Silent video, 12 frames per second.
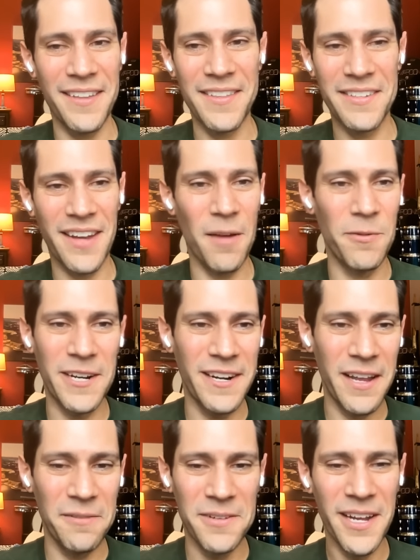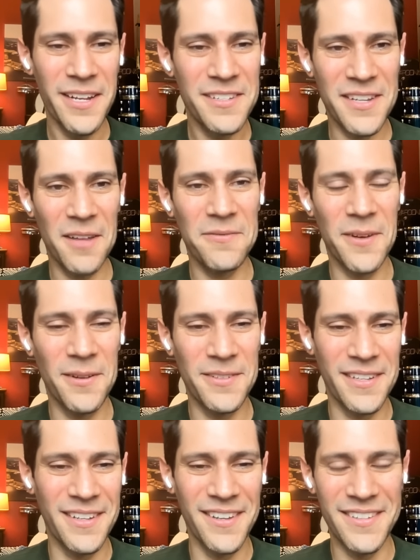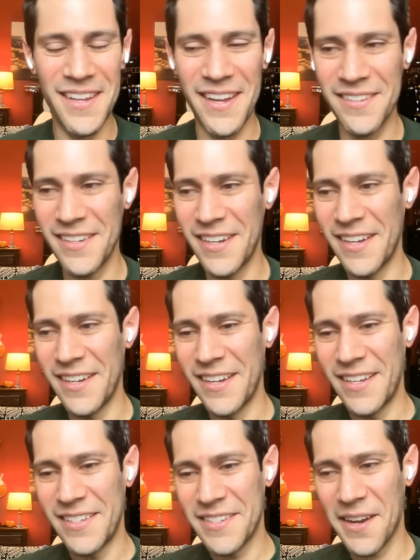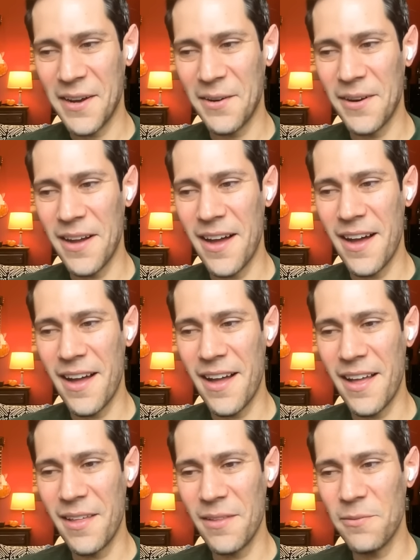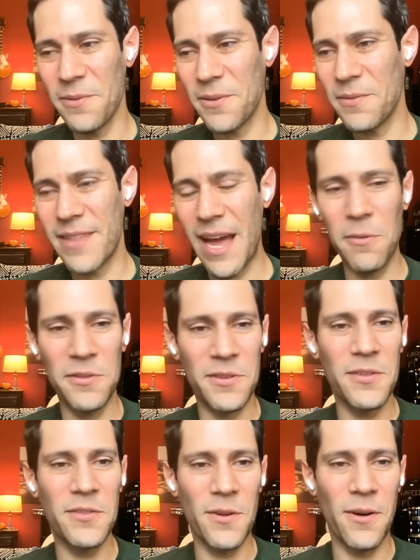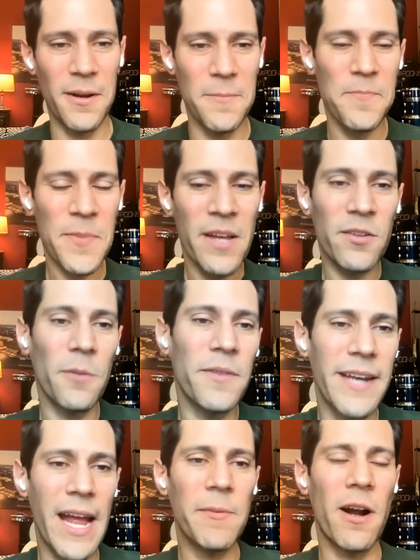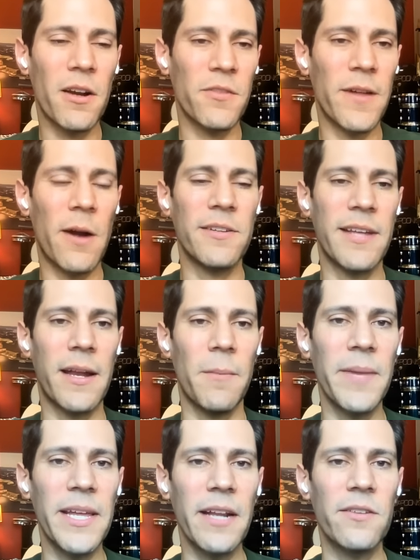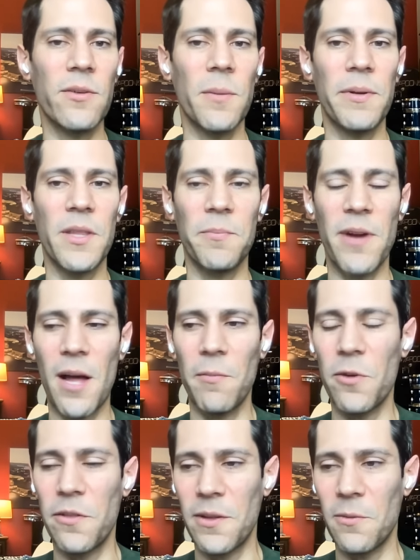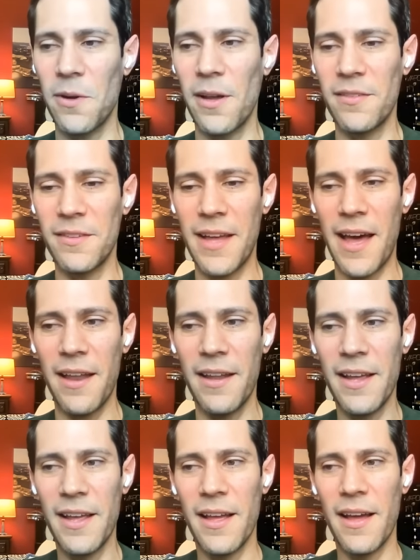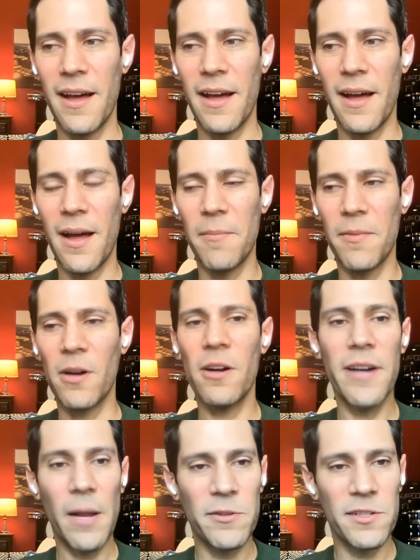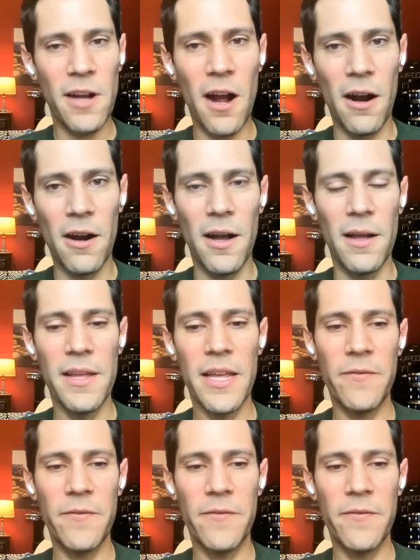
At the time, we didn't have cell phones in those days. So that was the story. So the name Kara's Flowers had a meaning to it, but the problem with it was that her name was Kara.